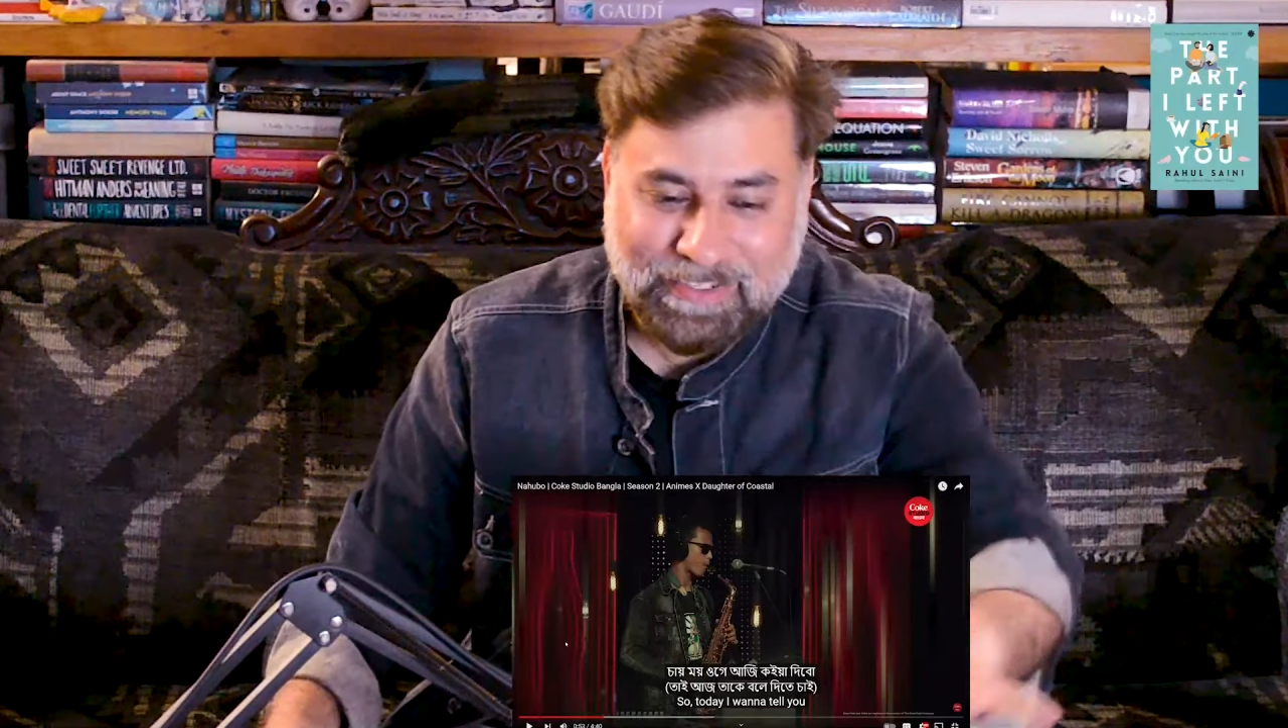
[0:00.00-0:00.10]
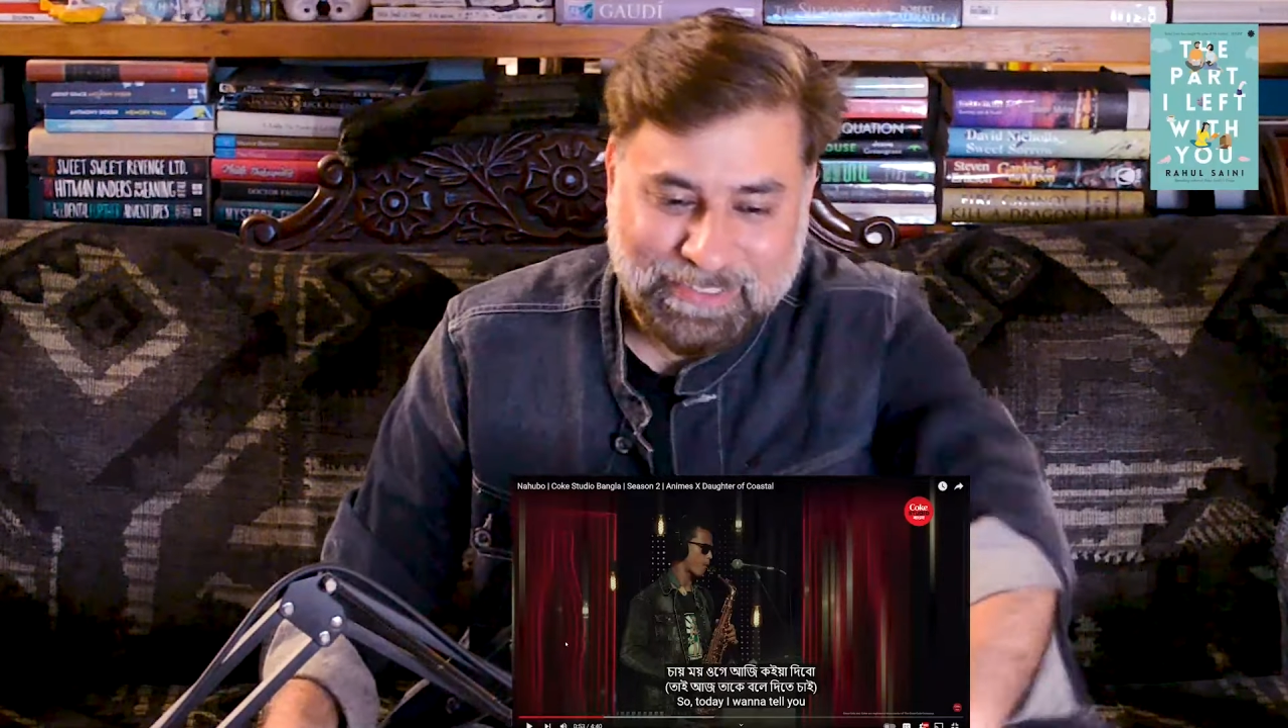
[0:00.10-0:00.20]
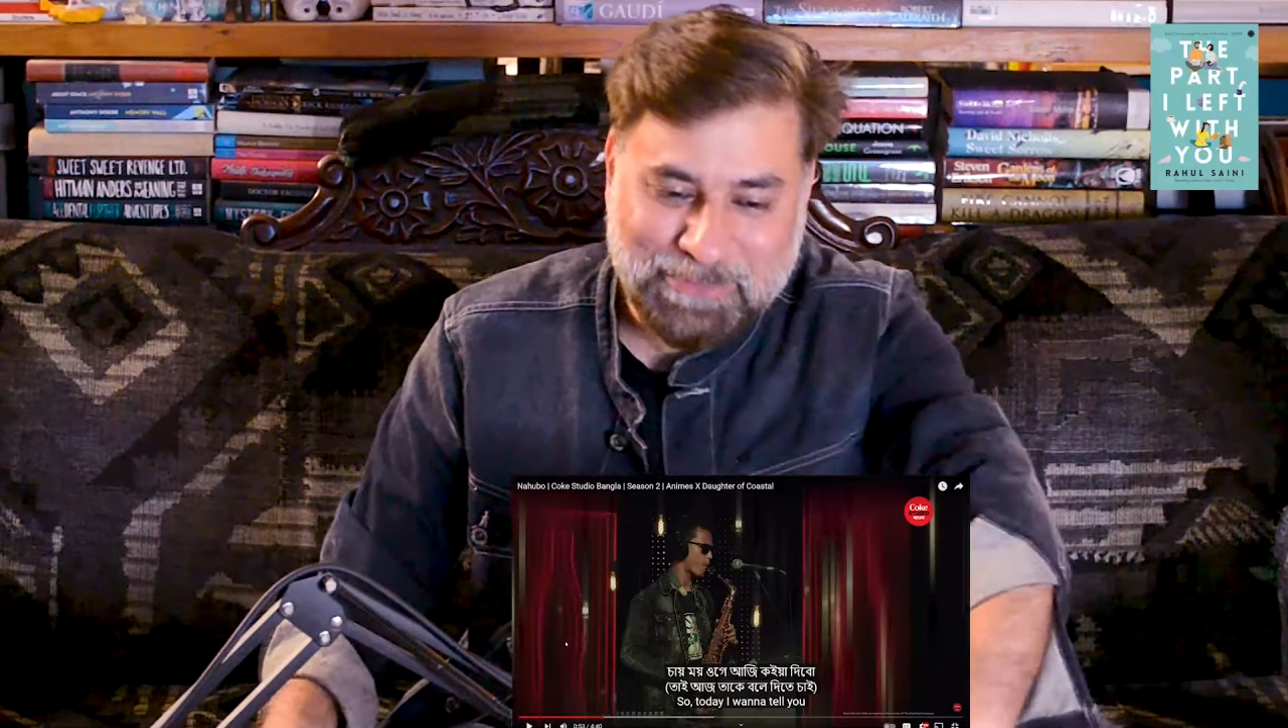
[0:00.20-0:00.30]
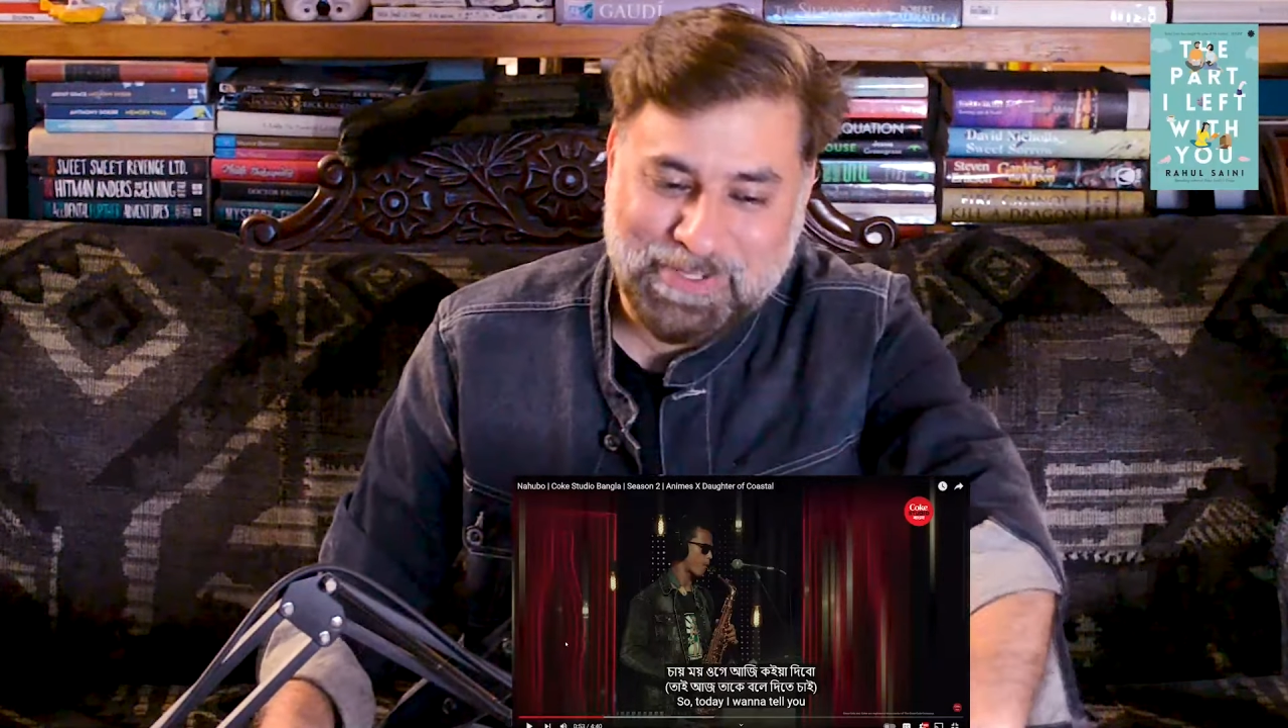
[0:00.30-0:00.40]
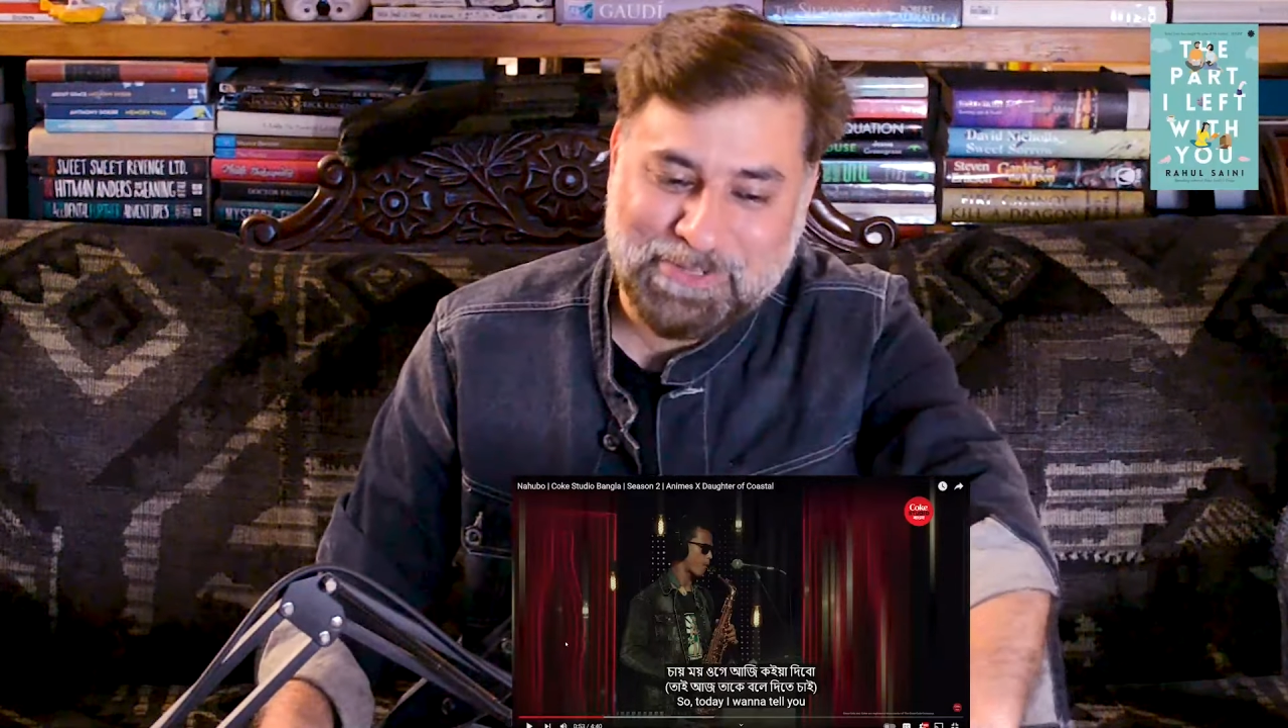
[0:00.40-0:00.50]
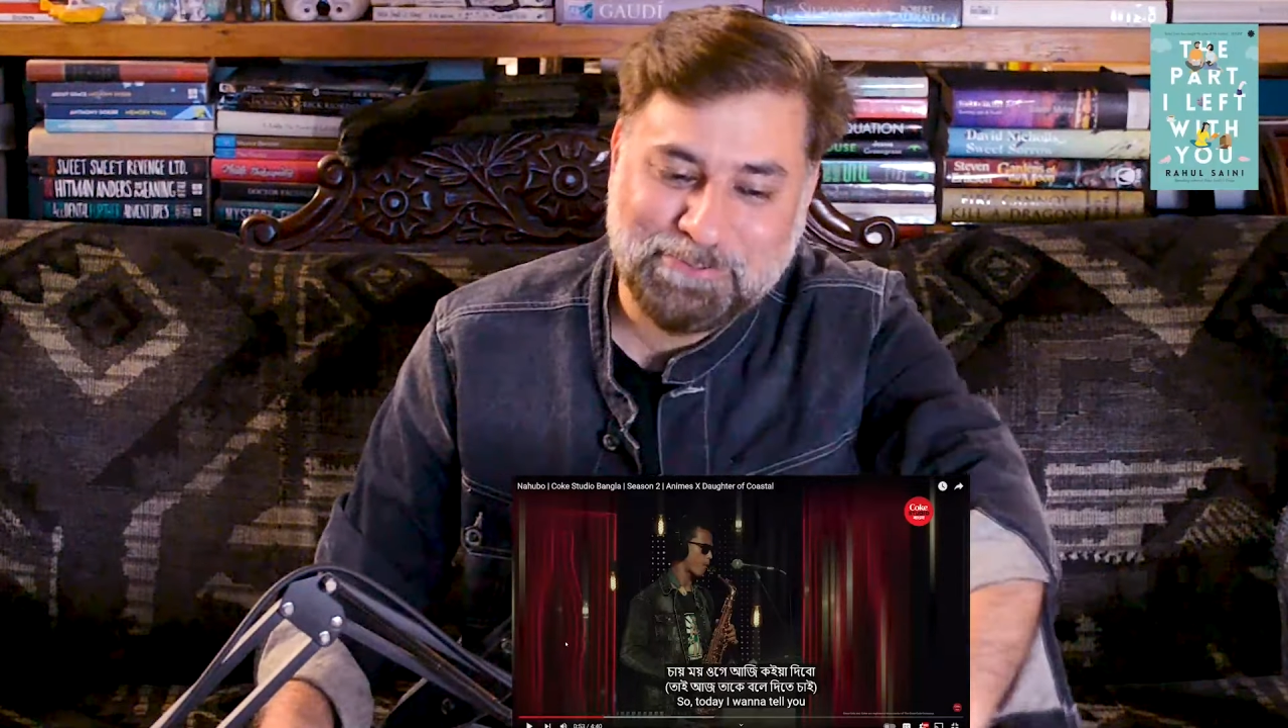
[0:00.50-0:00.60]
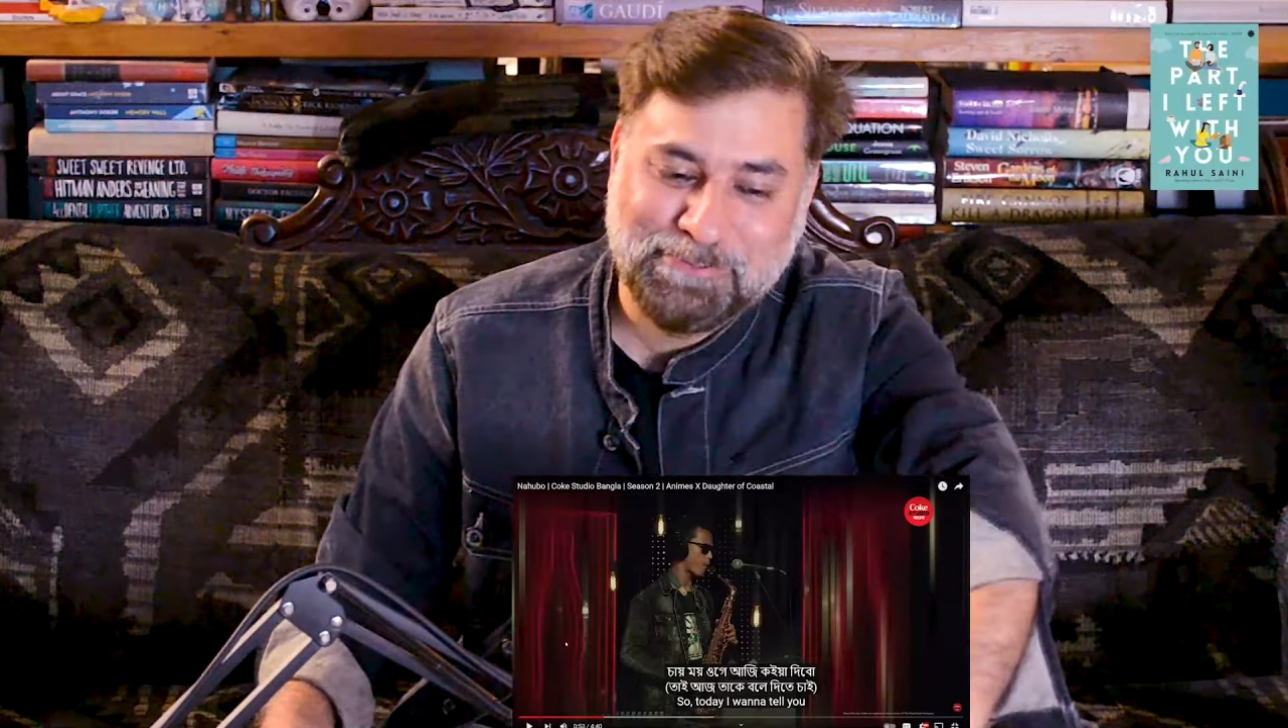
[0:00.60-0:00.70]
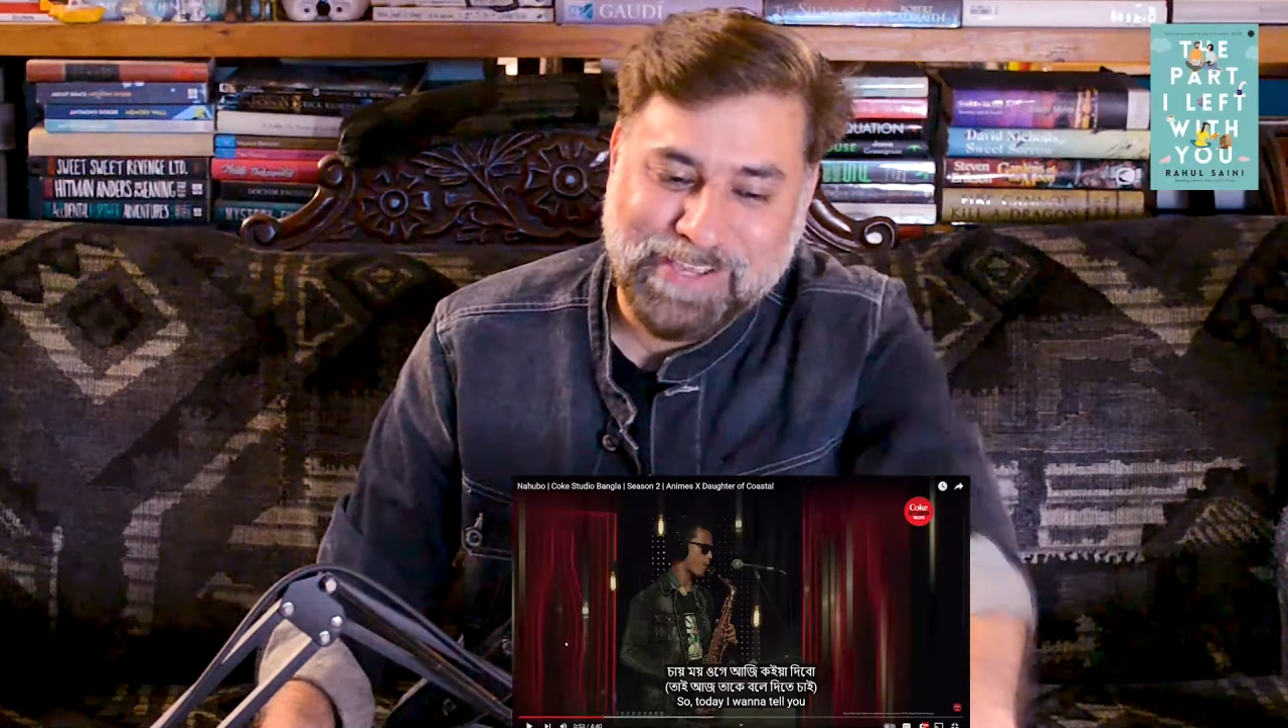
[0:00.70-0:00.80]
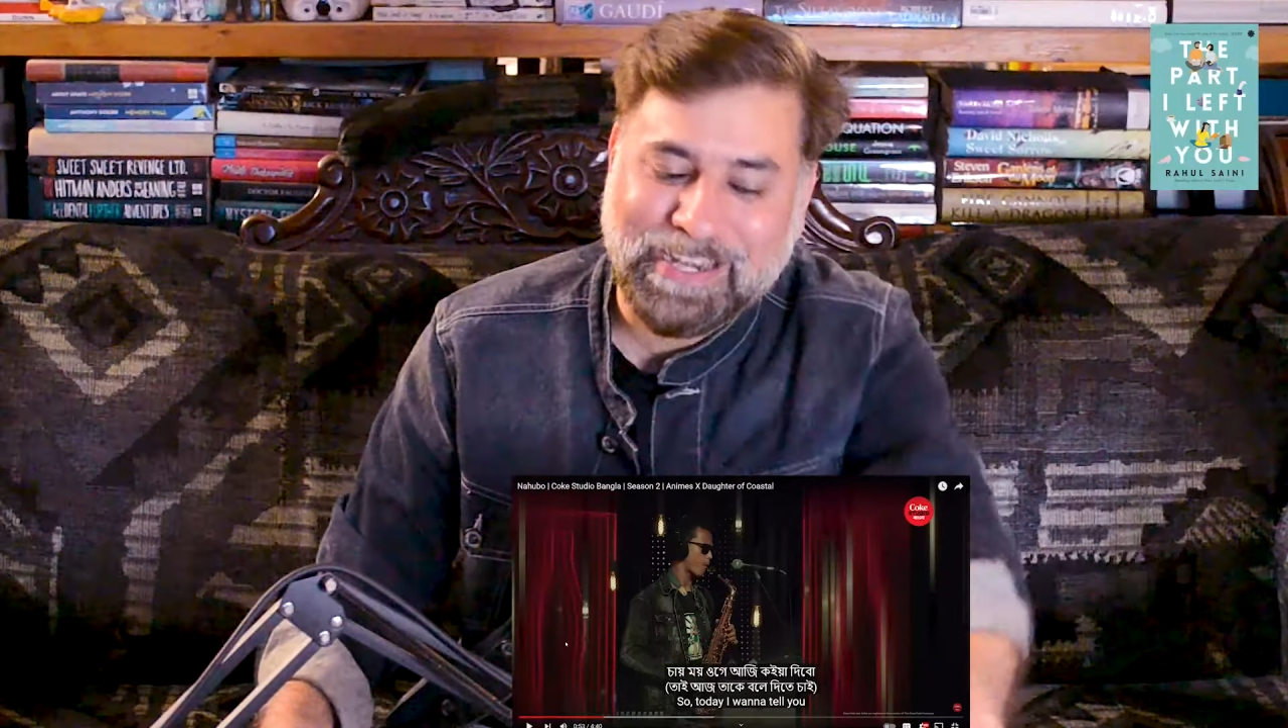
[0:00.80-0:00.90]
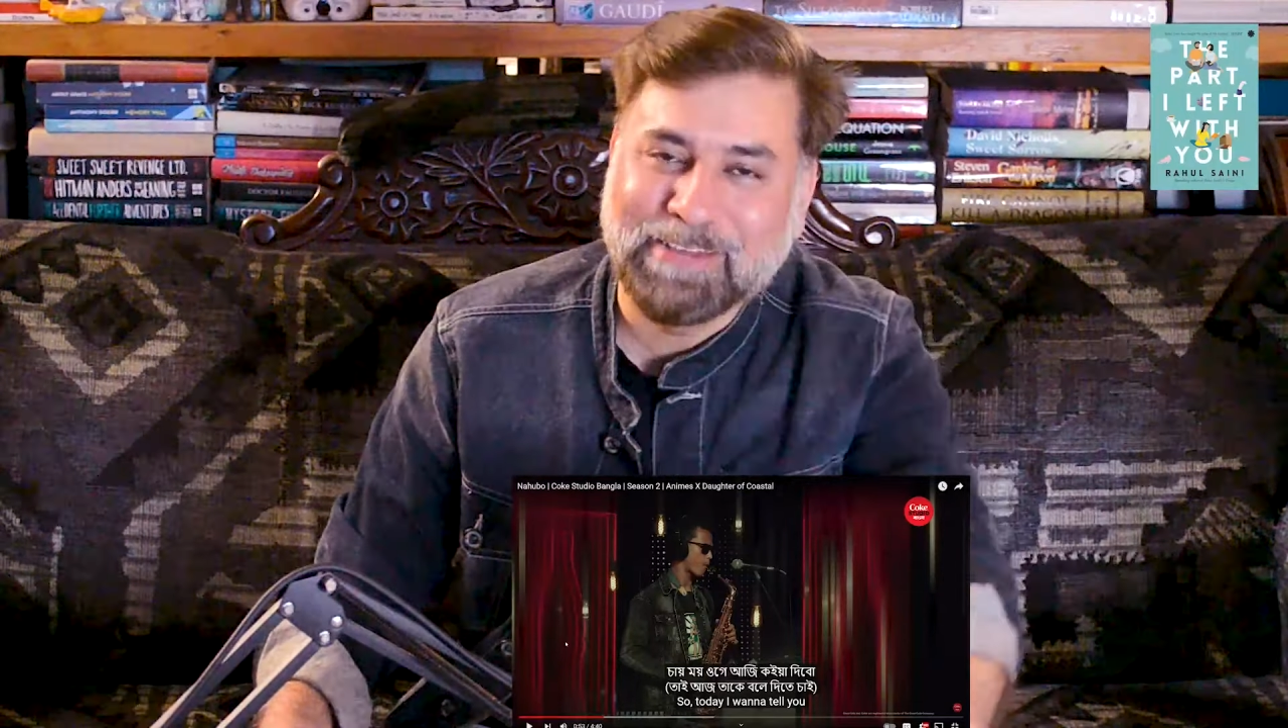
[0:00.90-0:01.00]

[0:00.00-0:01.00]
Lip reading: This one's very